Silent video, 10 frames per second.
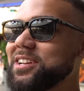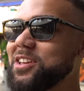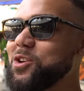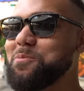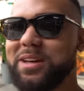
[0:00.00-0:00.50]

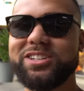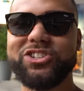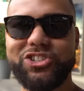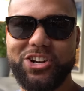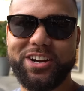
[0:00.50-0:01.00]
you
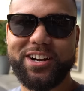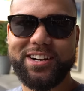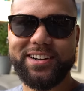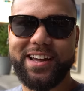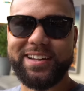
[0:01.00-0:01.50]
miss
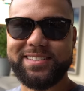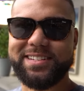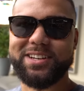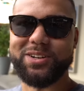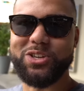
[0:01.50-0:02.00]
sugar
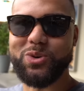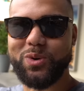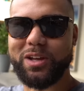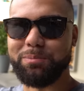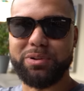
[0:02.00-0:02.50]
until you
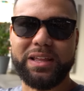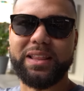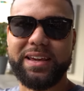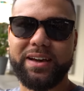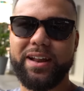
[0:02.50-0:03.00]

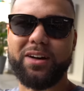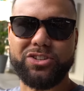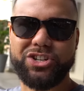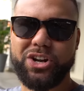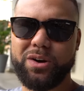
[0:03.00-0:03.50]
completely cut out
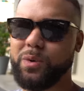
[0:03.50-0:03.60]
sugar.